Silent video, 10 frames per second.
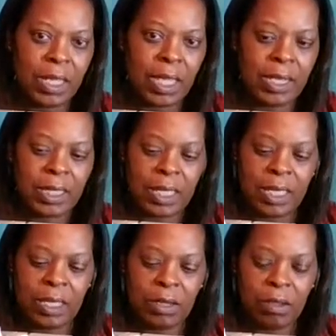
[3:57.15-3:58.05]
and the
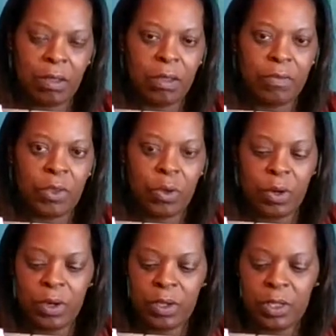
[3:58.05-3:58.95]
end of
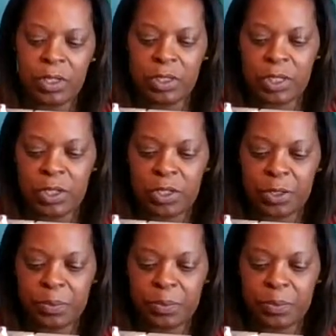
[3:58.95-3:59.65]
your stitching,